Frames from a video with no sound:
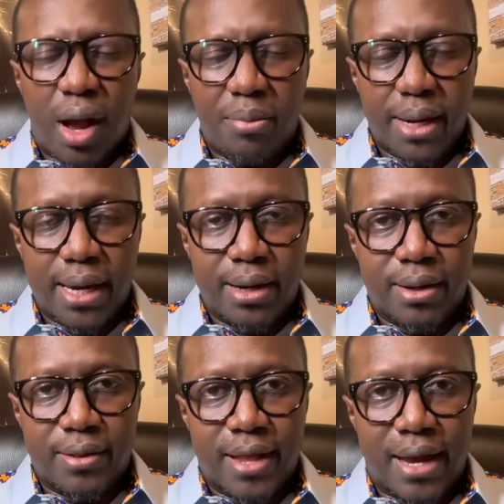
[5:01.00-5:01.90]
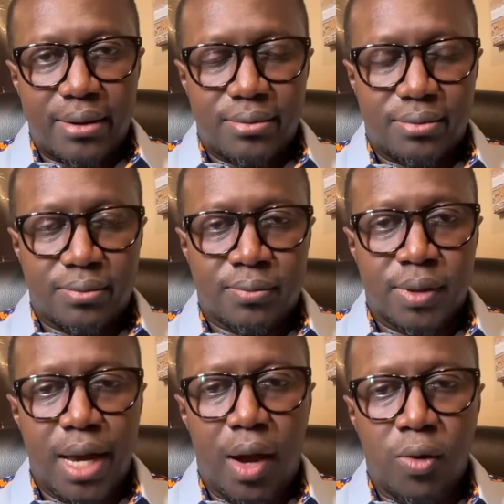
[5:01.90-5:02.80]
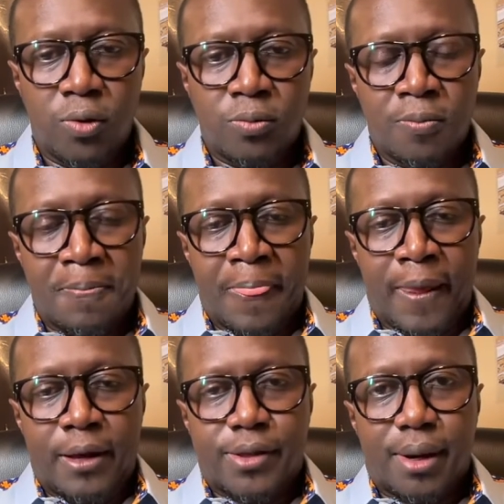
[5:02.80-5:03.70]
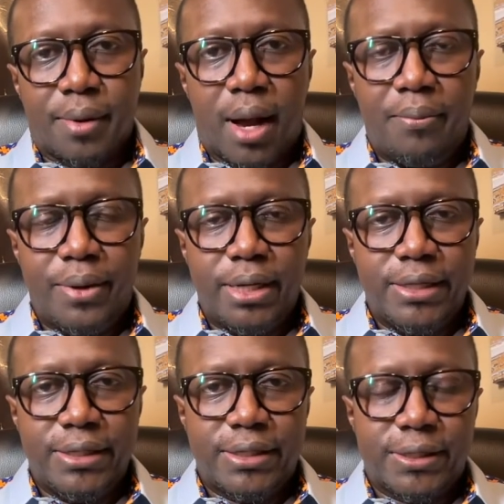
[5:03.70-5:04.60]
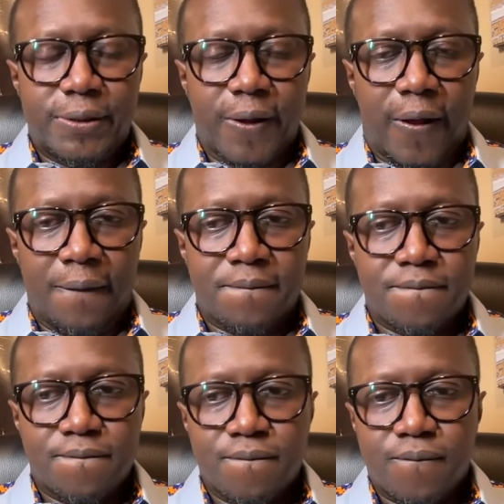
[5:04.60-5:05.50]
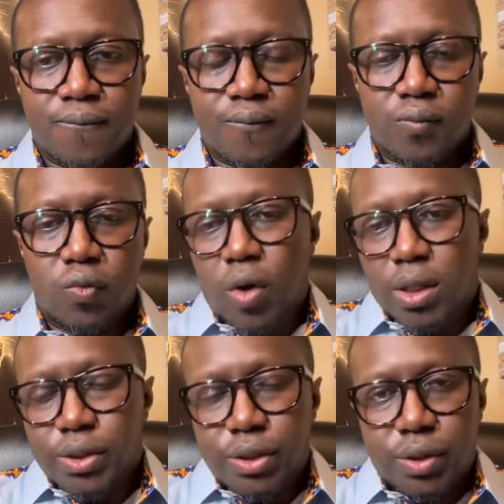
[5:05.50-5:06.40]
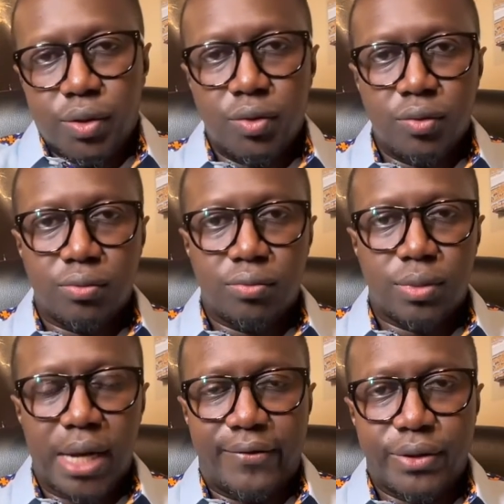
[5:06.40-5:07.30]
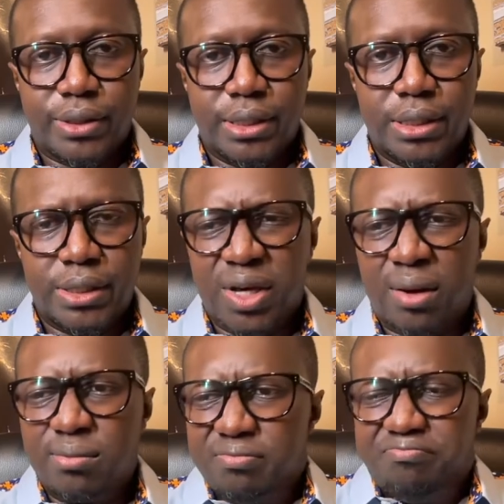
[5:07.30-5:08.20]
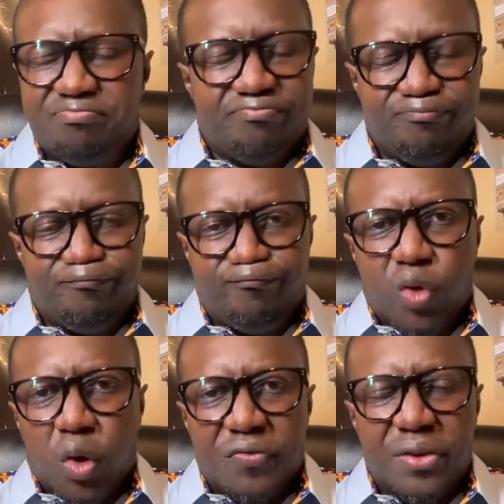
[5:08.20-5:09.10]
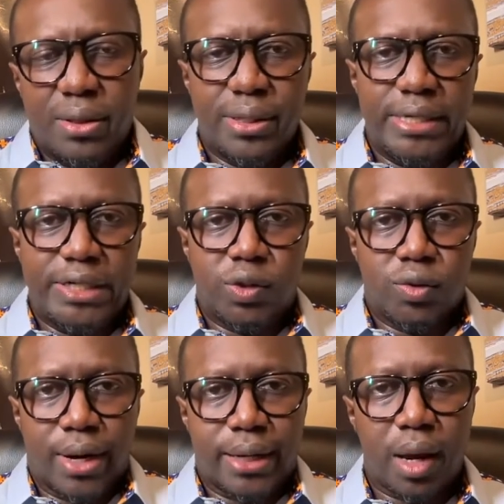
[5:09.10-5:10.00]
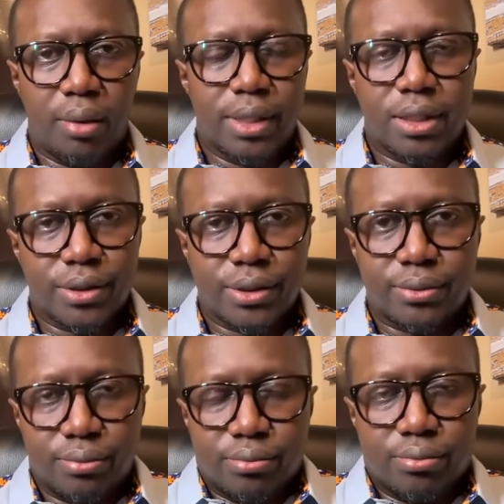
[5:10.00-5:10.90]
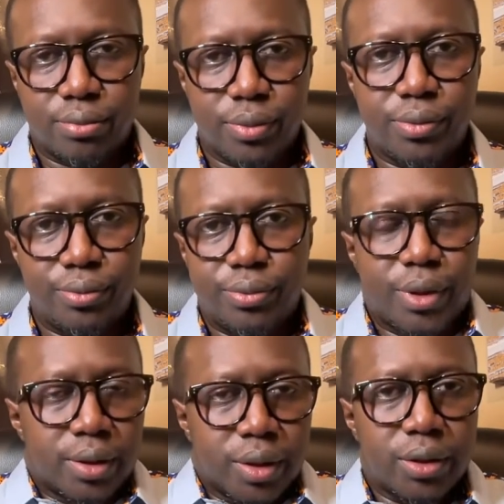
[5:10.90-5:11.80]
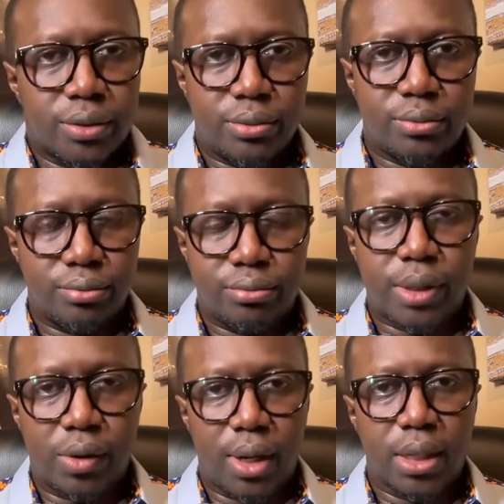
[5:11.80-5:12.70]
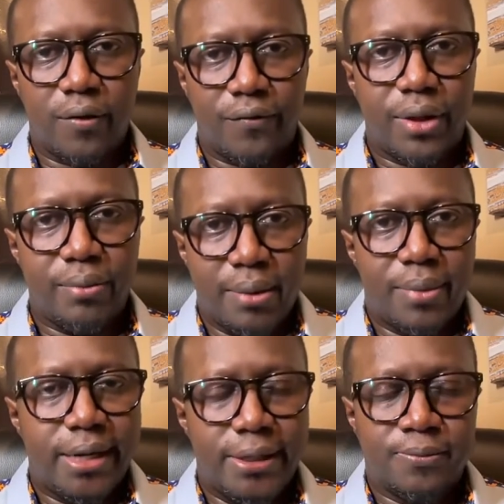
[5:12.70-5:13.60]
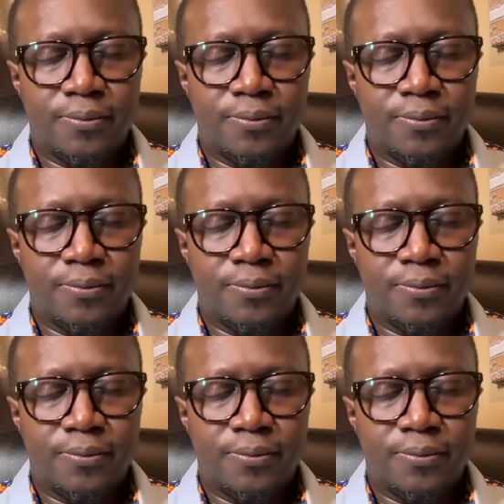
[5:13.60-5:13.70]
complicated than that. Now, some companies want to do diversity. Some don't feel the need to right now because they're good, they're well off, they make money.